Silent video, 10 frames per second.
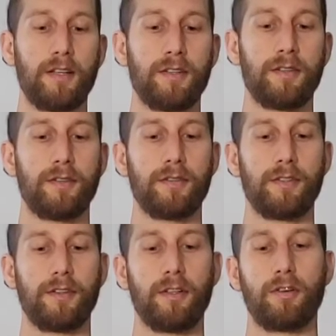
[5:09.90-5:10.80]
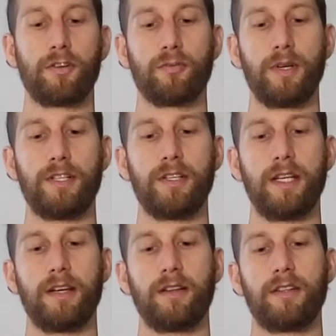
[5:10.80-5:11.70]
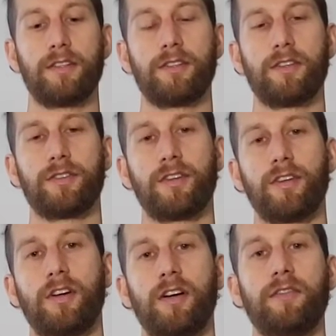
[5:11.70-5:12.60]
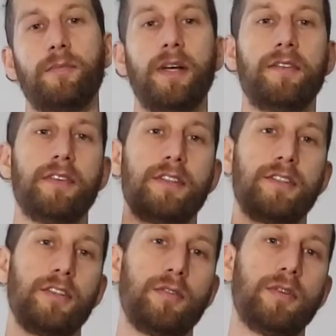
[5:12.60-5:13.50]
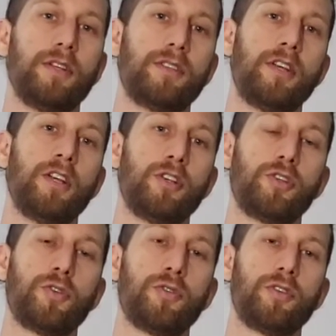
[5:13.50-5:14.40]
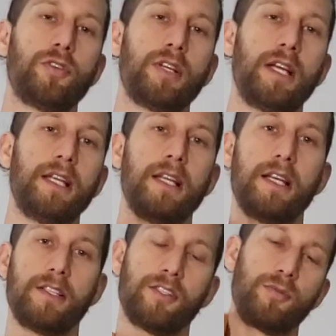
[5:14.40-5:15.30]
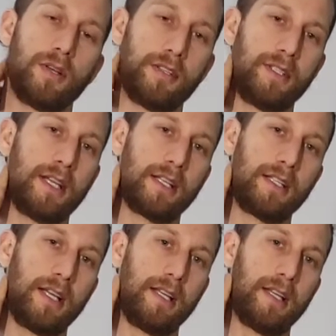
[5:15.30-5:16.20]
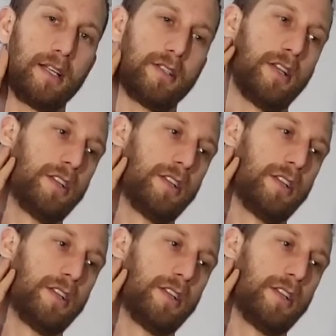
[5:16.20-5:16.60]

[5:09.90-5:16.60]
So the local region here, this is also going to offer benefits to, is shoulder tightness as well as neck tightness.